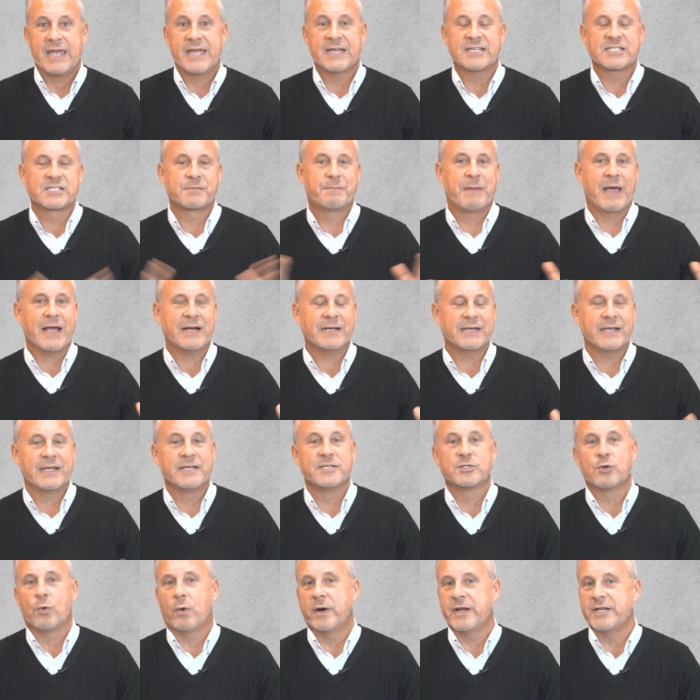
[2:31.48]
Expect in
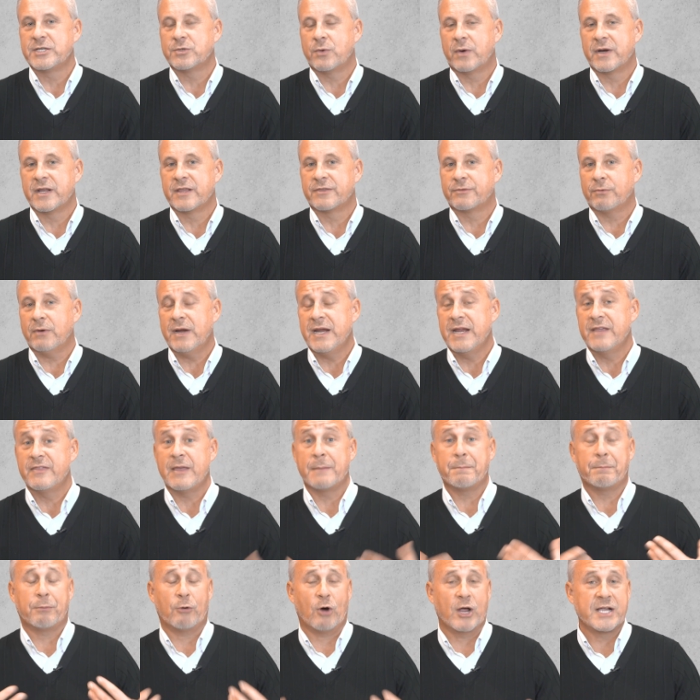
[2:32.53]
2023
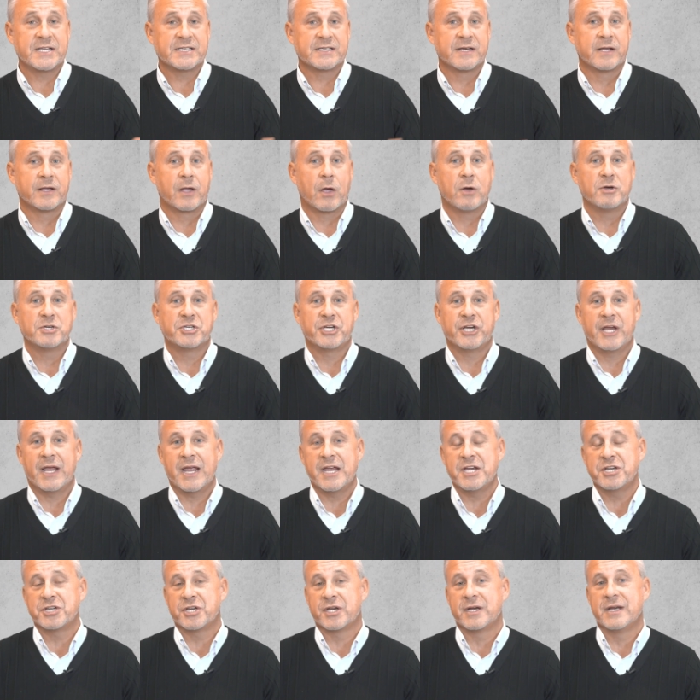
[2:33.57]
that price
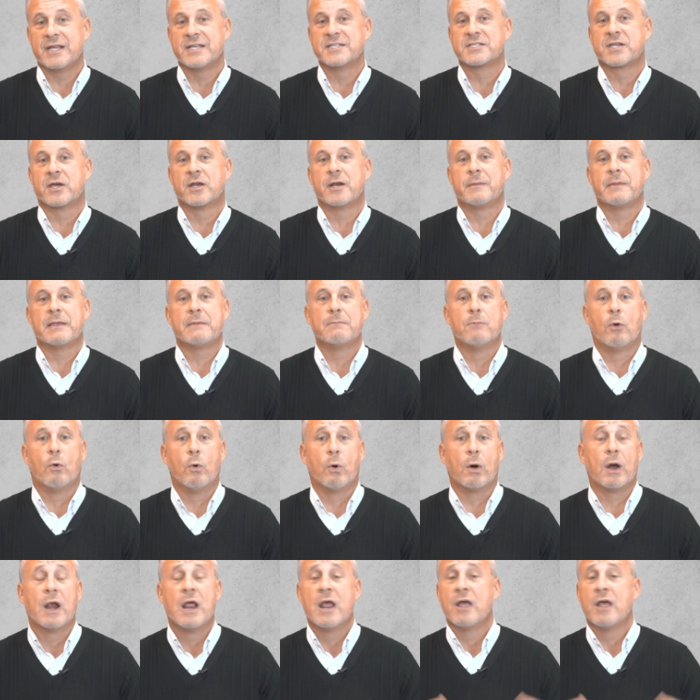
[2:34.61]
negotiation is going to be more